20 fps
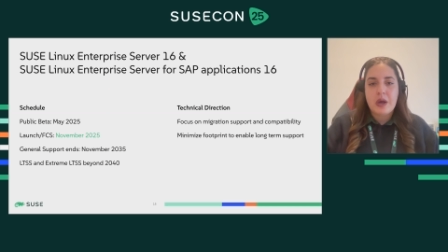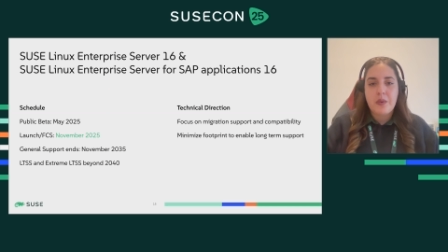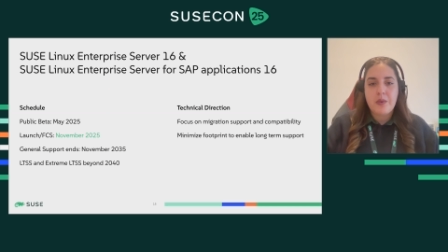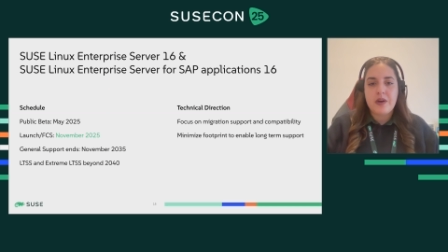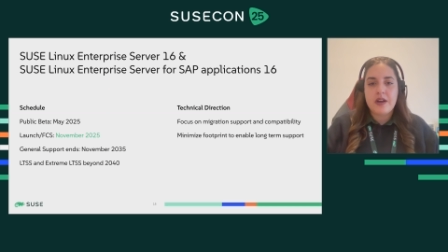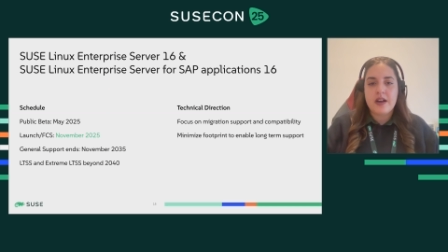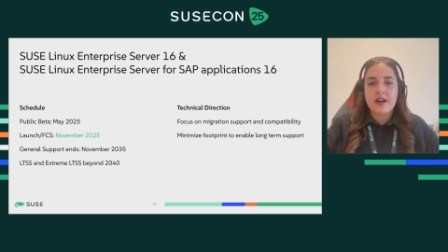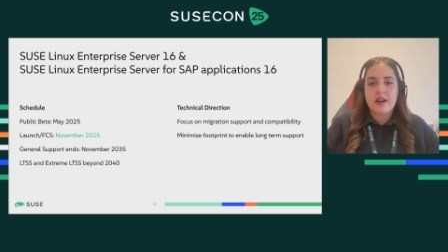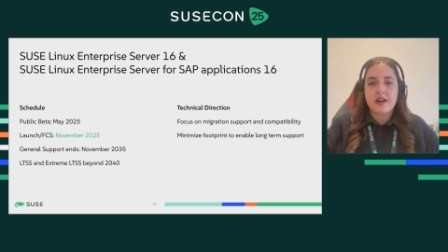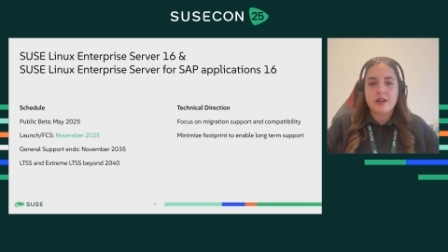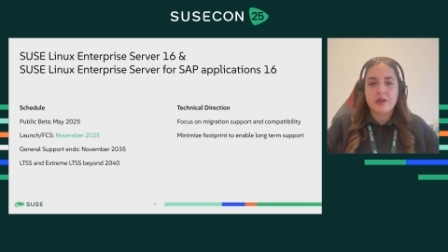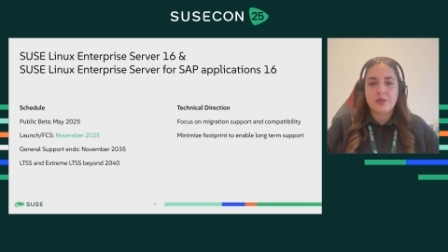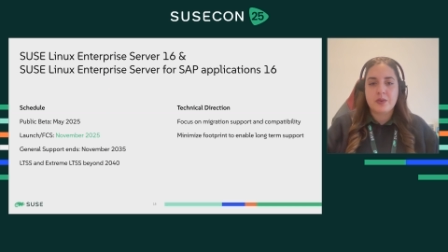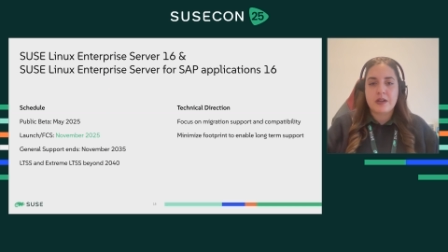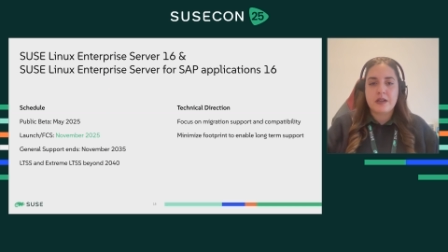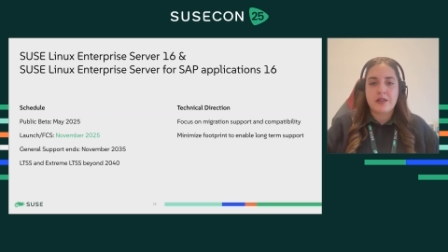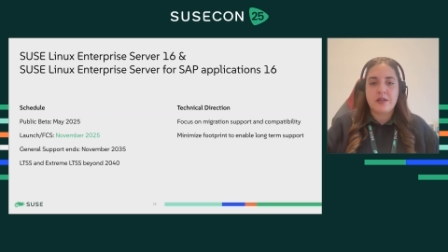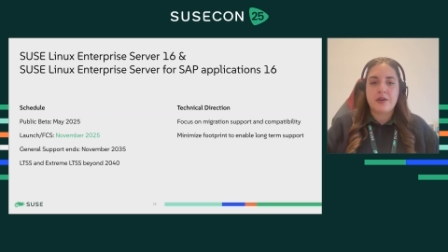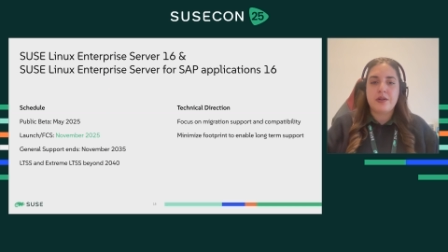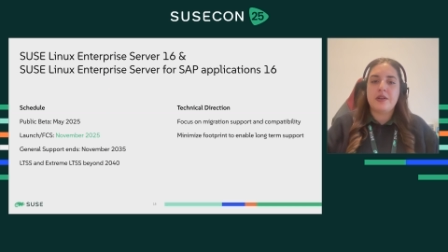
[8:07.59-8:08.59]
We are
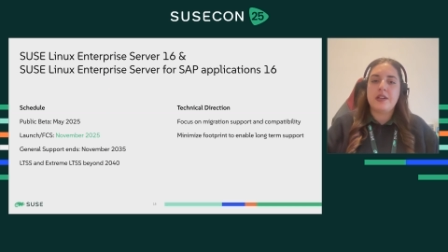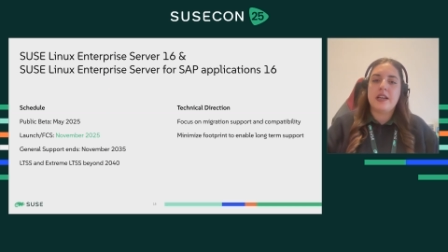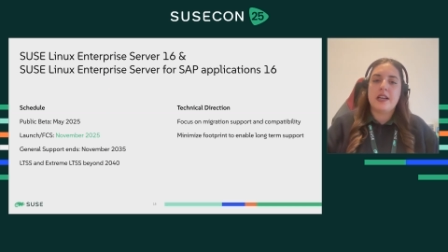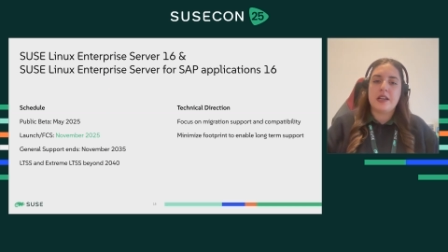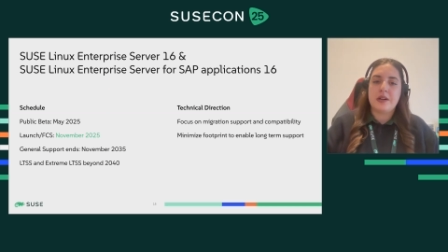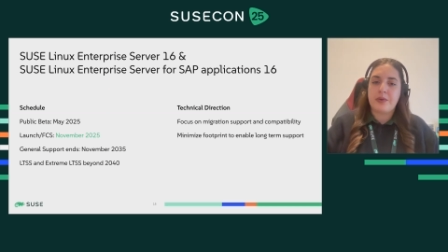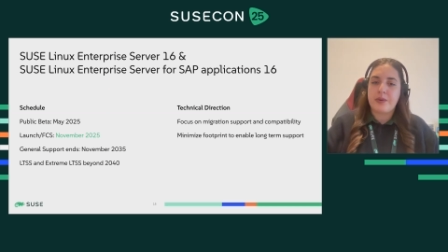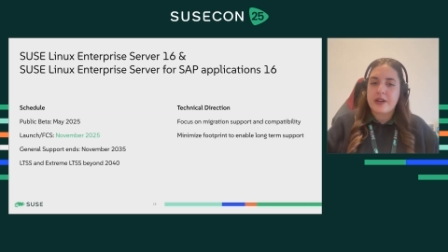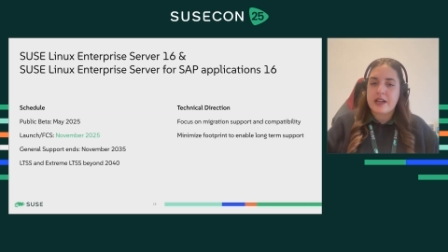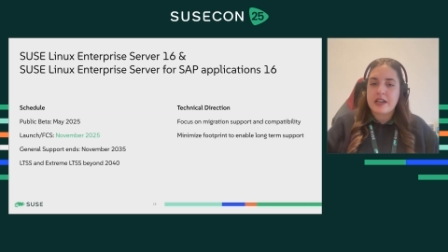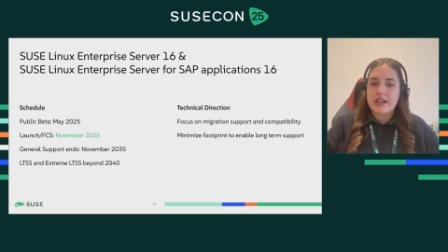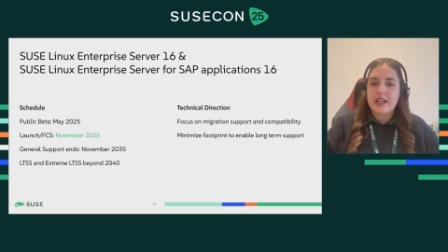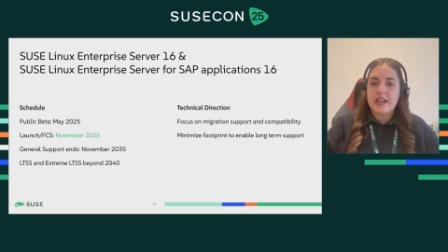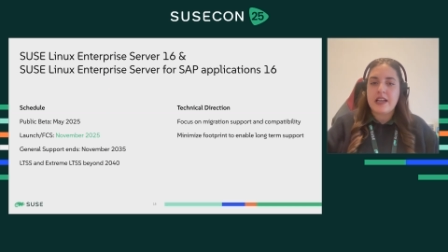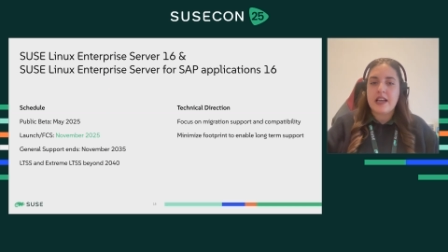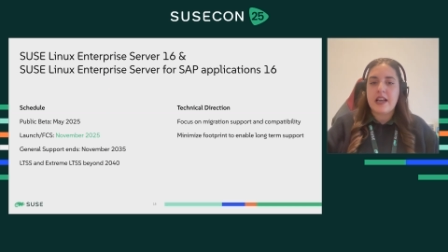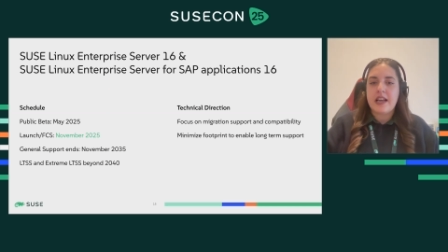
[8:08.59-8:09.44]
2038 ready,